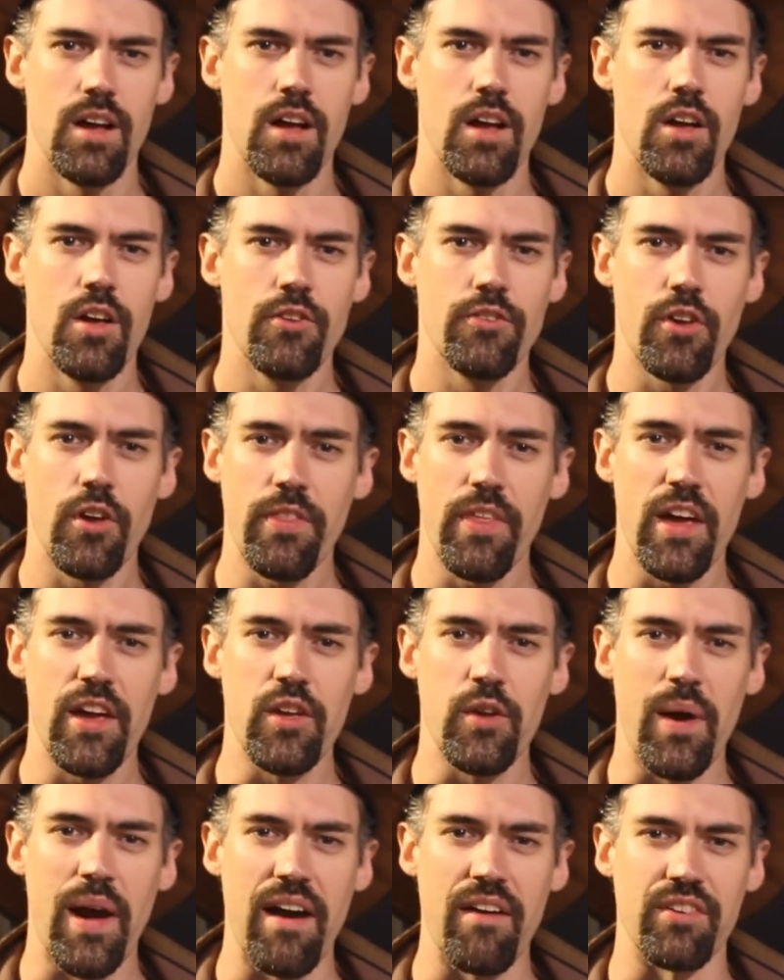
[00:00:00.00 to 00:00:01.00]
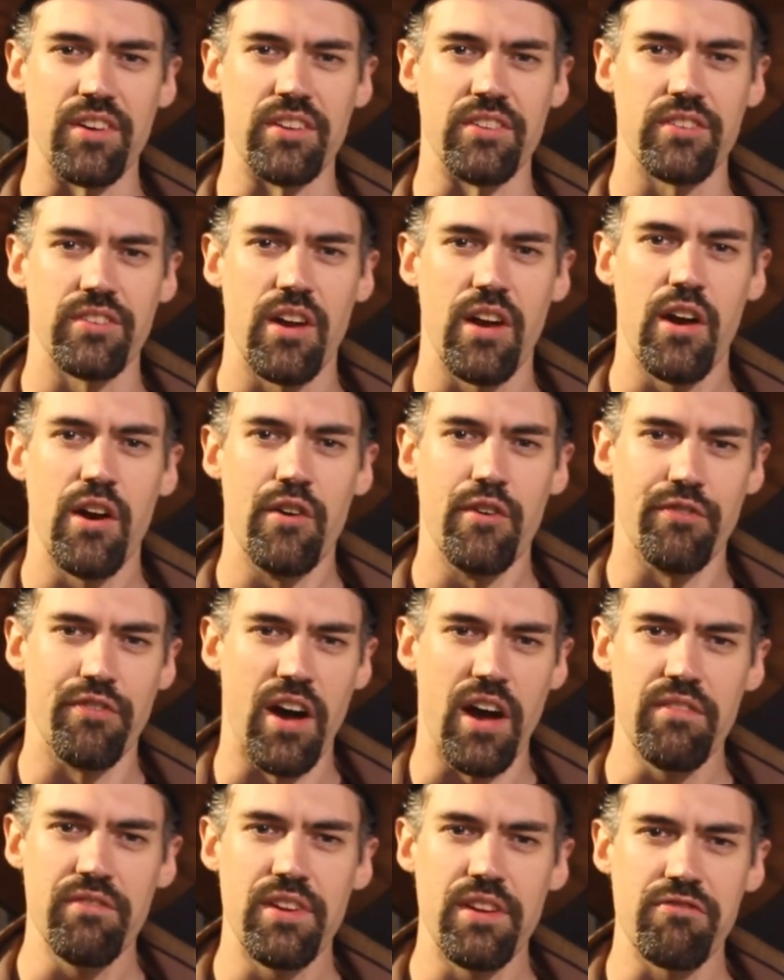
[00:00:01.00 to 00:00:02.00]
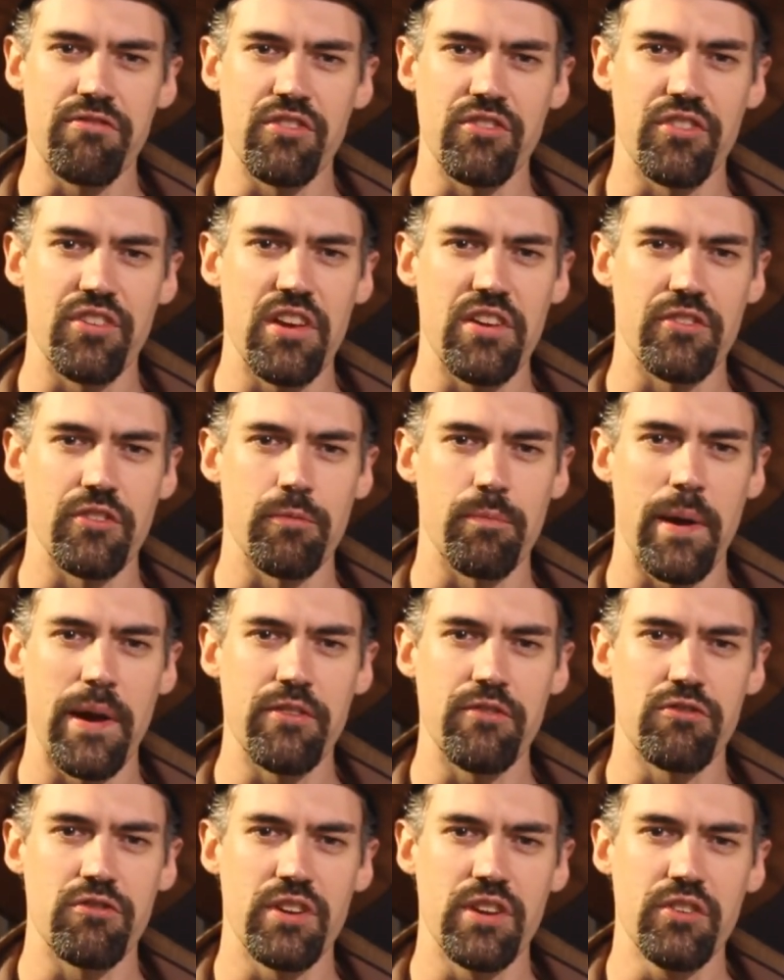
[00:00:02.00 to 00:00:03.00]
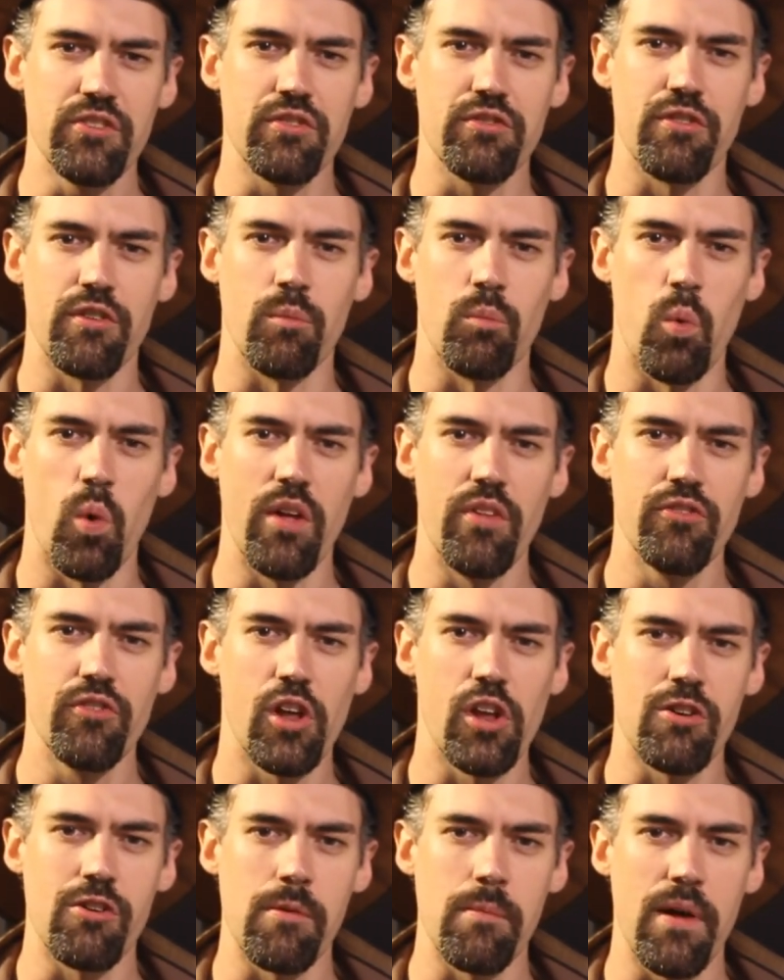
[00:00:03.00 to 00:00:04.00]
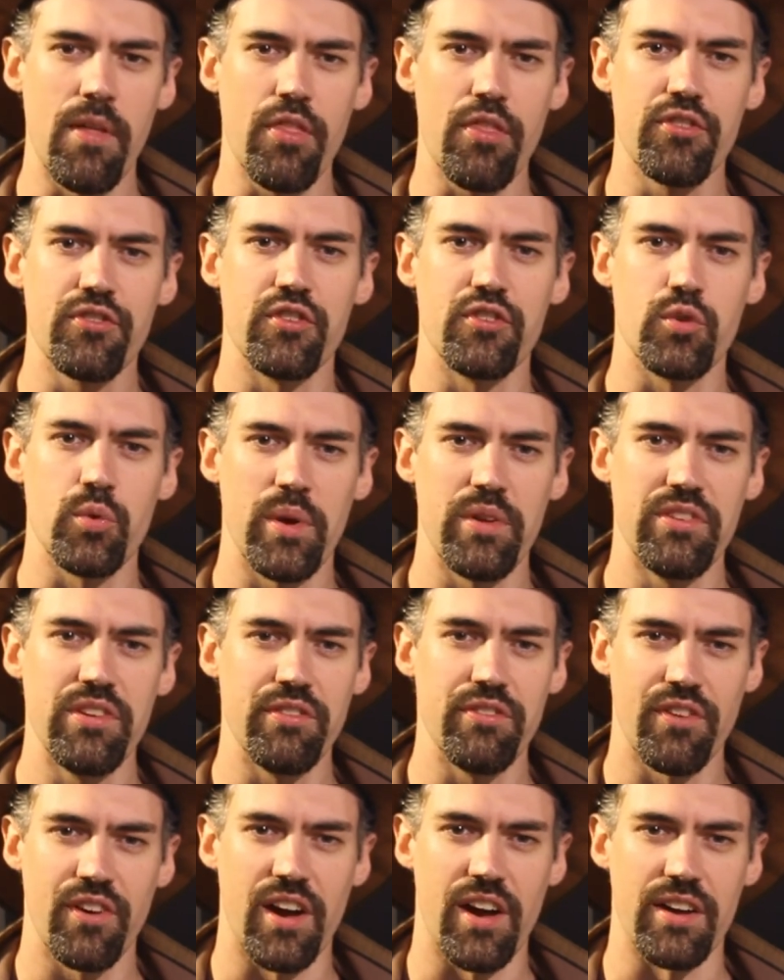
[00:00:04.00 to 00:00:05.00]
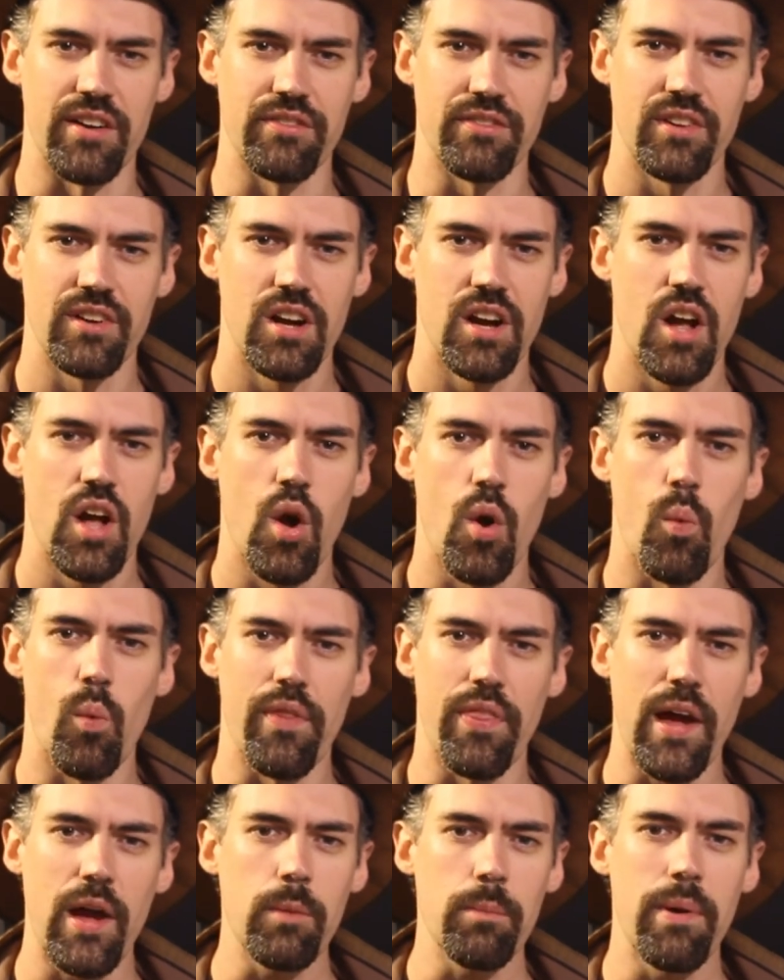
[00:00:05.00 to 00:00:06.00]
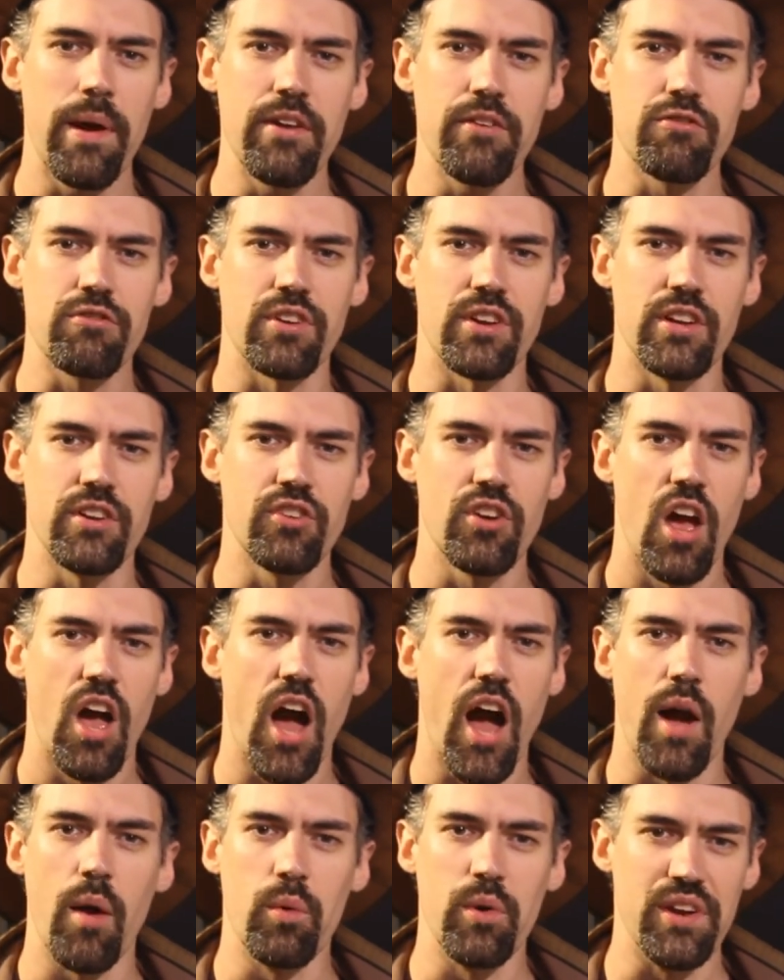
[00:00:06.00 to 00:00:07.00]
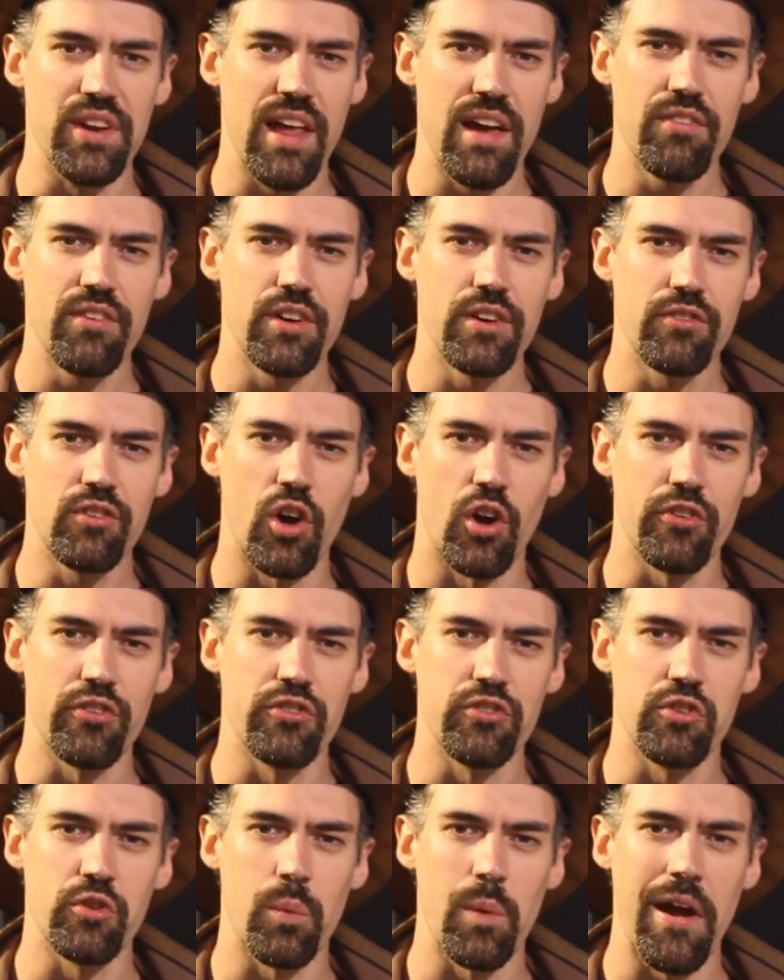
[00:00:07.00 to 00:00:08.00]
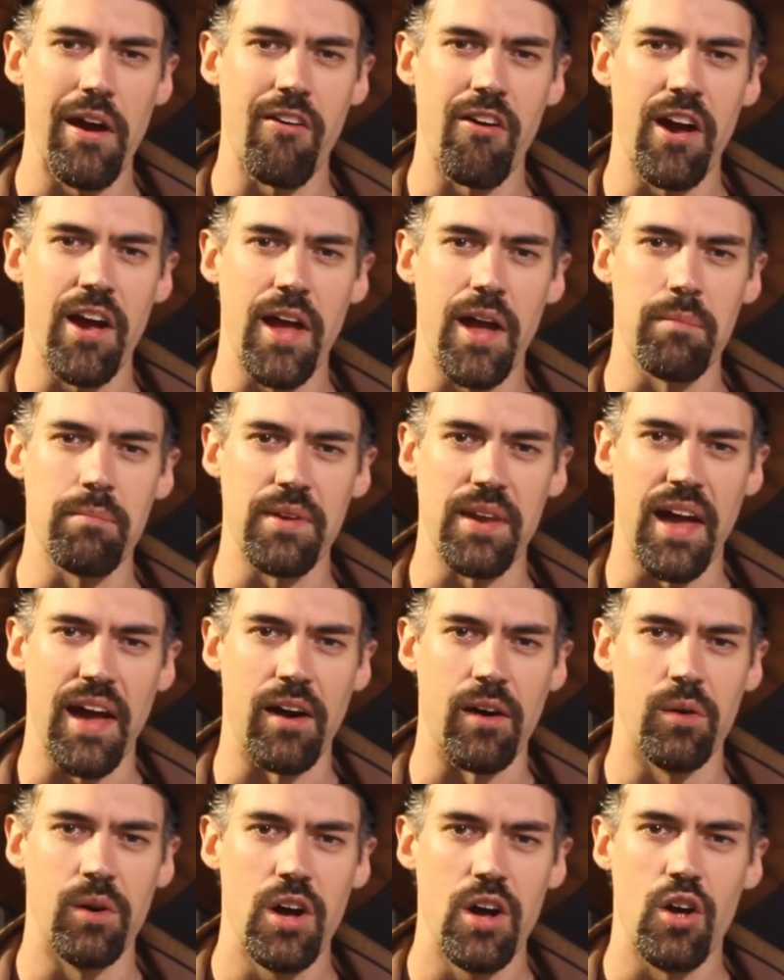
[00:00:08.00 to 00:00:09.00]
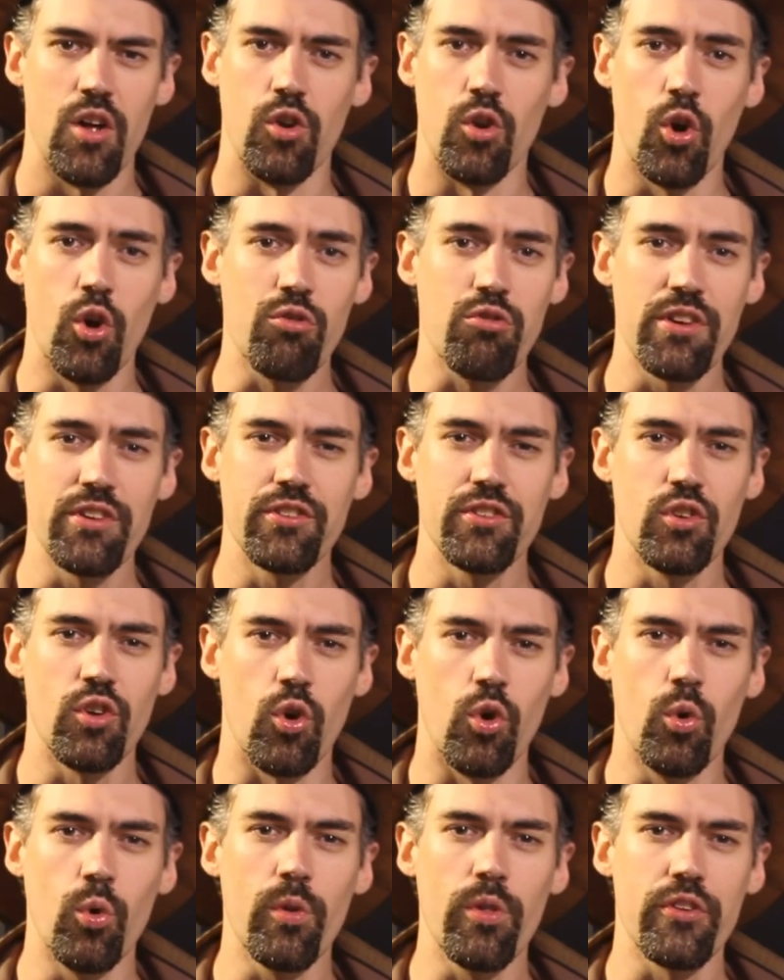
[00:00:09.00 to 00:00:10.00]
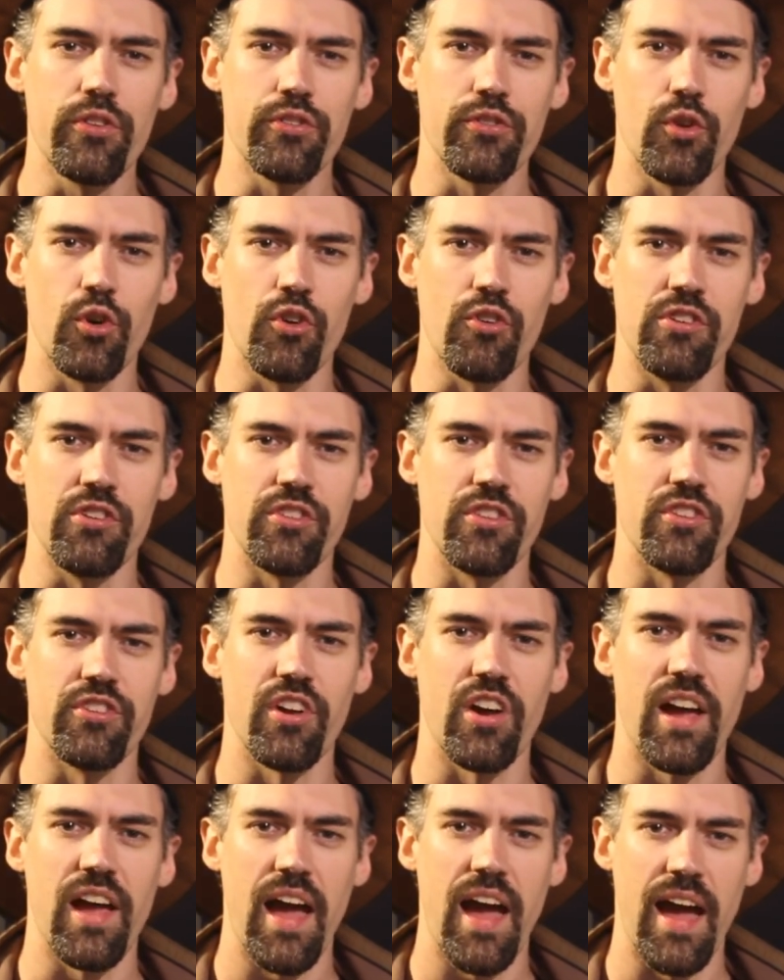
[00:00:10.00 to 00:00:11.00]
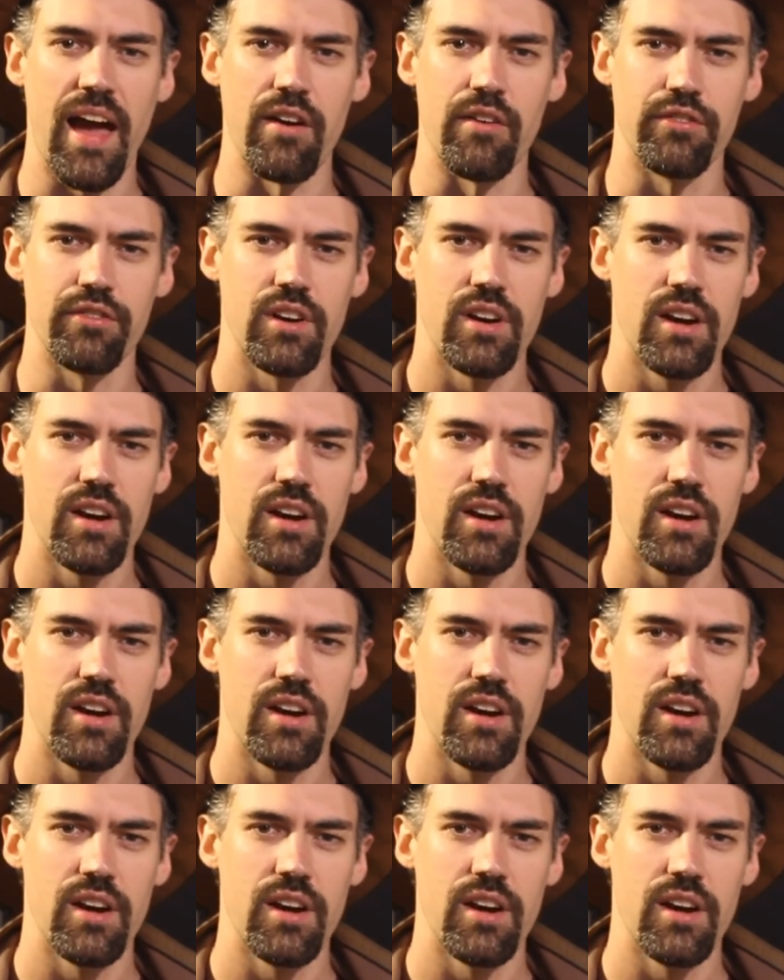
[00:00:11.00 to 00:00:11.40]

So there you have it. 5 different tiers of patronage from $1 a month to $25. Without patronage, I would never have gotten to where I am now, nor written all the stories that I have.